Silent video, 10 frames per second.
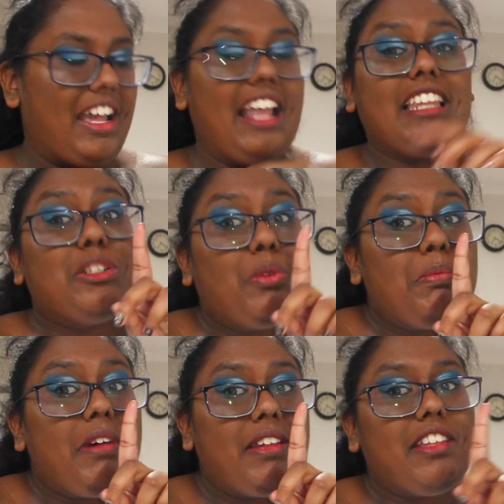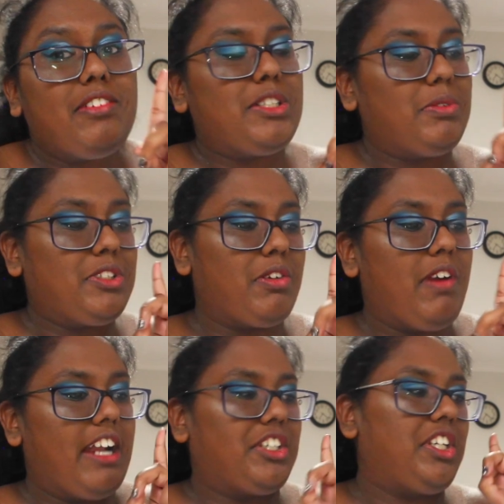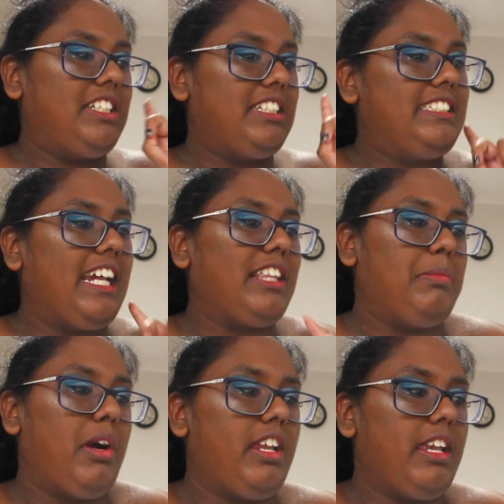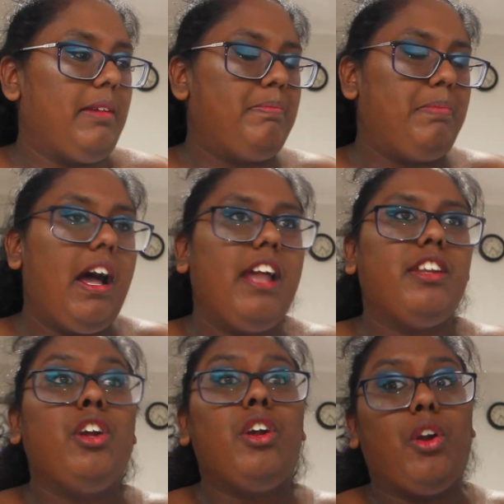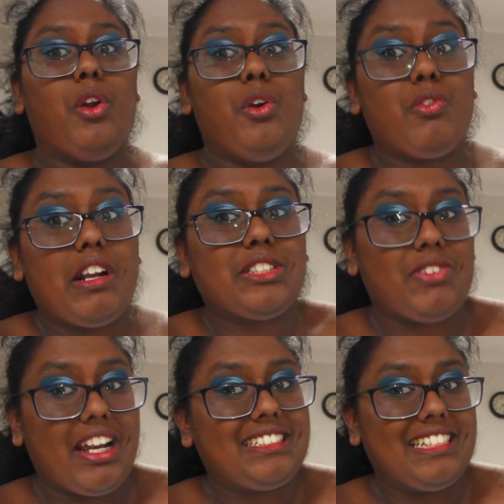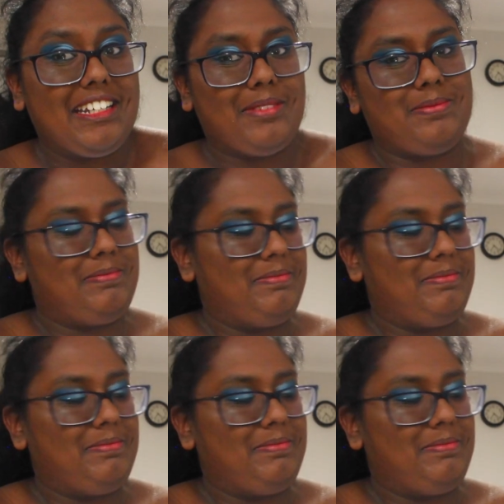At least one of my theories was correct. She did take the body, but who resurrected it?